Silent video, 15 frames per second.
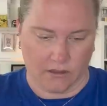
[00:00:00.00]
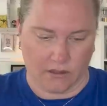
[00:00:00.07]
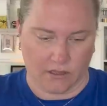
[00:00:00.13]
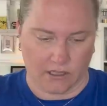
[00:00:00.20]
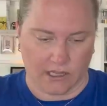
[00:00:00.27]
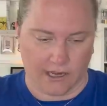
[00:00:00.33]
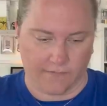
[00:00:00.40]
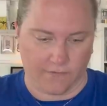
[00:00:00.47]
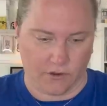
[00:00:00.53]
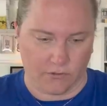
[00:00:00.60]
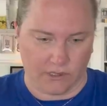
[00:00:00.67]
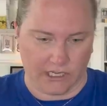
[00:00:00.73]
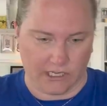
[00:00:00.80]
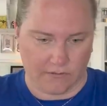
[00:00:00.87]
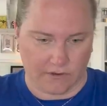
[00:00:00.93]
the life you
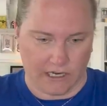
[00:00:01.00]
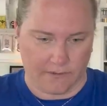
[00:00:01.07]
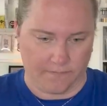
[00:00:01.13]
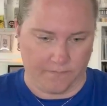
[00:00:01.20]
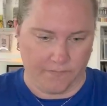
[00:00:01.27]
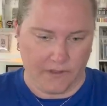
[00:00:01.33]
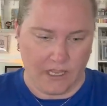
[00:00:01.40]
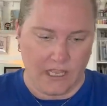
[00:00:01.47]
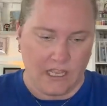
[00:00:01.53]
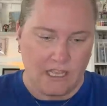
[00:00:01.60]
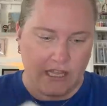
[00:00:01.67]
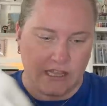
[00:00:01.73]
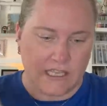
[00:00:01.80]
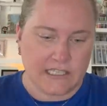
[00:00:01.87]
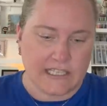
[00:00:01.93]
lead, right?
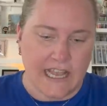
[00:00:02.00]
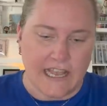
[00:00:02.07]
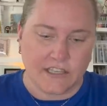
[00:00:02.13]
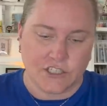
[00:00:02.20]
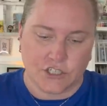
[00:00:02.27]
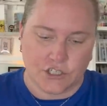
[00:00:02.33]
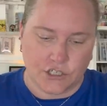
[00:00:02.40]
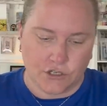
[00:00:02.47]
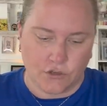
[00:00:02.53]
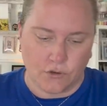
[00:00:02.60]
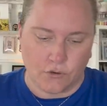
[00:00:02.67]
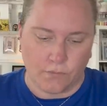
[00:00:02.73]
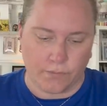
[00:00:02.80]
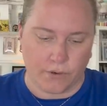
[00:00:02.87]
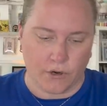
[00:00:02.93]
This has
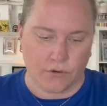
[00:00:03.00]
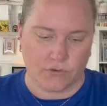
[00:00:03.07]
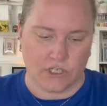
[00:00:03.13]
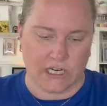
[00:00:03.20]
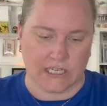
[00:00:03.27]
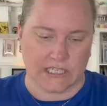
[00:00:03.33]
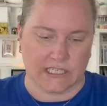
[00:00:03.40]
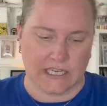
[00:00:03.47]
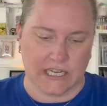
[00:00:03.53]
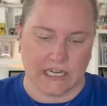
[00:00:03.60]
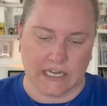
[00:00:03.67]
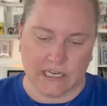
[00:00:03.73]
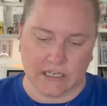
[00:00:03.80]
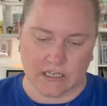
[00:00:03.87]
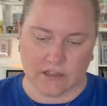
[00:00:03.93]
two projects in
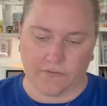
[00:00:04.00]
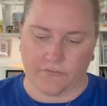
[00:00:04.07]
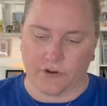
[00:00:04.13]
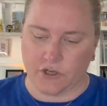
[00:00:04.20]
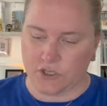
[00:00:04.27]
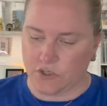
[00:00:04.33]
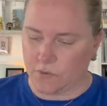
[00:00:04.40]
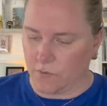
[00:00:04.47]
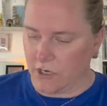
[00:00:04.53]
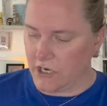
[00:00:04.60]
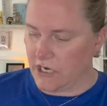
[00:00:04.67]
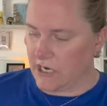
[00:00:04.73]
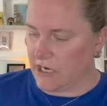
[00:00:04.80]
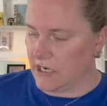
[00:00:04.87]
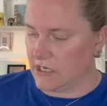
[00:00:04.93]
it. The first one
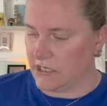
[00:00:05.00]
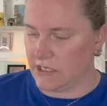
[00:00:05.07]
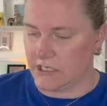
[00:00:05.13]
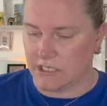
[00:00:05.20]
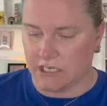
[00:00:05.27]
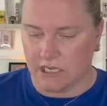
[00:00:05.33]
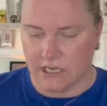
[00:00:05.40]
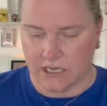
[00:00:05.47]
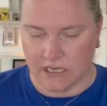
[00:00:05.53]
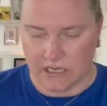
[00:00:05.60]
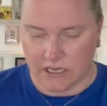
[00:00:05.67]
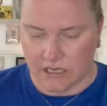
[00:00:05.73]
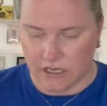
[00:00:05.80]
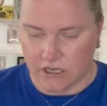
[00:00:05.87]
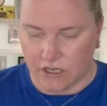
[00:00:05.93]
is
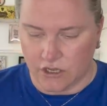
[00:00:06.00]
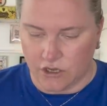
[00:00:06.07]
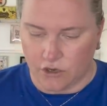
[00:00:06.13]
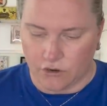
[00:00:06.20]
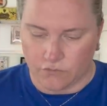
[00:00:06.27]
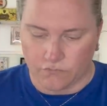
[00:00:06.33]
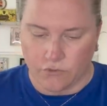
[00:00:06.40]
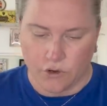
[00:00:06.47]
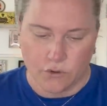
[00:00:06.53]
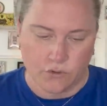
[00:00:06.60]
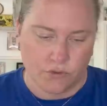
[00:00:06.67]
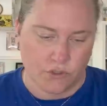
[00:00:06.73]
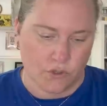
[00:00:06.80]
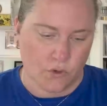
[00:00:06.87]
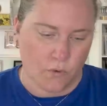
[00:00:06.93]

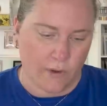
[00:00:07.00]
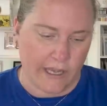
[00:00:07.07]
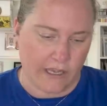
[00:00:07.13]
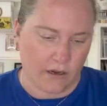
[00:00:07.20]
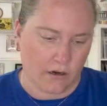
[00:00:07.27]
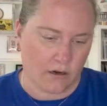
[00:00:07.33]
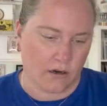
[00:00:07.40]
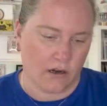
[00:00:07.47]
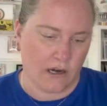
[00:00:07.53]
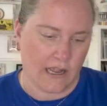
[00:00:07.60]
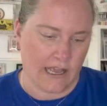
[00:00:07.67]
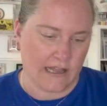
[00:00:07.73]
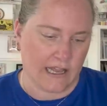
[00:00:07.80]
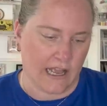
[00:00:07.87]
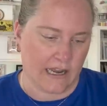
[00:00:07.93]
Rose Quaker,
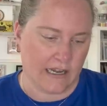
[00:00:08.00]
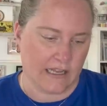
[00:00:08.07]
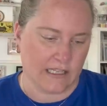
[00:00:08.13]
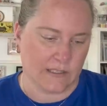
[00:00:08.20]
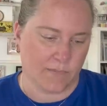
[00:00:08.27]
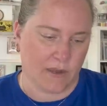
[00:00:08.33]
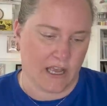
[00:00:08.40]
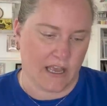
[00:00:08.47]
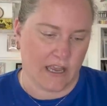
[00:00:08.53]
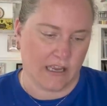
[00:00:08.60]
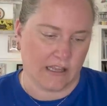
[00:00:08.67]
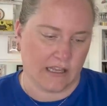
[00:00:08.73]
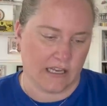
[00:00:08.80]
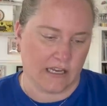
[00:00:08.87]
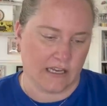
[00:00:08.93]
and that is by
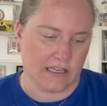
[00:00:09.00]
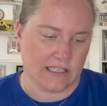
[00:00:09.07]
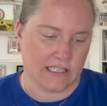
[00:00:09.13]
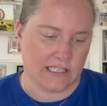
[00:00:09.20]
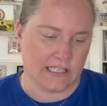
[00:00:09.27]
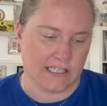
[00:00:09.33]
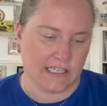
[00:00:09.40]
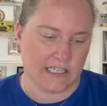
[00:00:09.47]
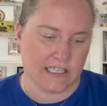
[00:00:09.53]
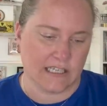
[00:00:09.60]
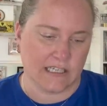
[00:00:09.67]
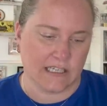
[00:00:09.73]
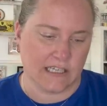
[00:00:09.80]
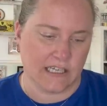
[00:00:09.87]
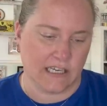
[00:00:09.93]
the
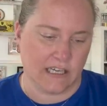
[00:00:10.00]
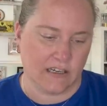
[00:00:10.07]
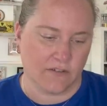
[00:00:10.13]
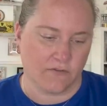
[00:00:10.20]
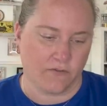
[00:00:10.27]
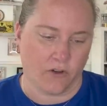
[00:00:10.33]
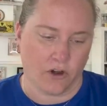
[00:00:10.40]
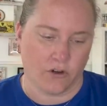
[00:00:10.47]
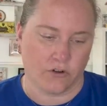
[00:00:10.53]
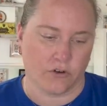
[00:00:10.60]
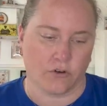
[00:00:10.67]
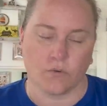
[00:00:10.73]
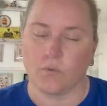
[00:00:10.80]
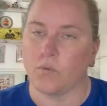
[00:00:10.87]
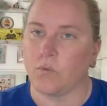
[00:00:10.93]
Stichtendien von
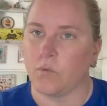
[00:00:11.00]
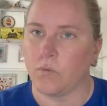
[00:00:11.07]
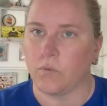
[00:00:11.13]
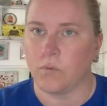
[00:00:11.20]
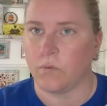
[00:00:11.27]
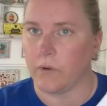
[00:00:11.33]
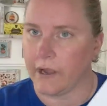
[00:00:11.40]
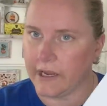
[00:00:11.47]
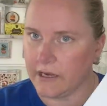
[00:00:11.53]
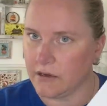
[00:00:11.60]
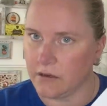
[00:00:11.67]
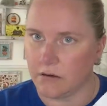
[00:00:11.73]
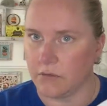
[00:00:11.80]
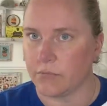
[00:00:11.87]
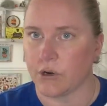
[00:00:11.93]
der
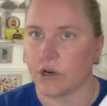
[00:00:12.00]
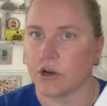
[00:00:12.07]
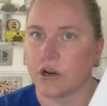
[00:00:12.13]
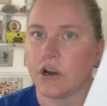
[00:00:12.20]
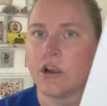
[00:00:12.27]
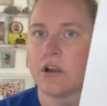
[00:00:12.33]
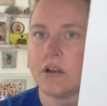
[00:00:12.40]
Weinberg.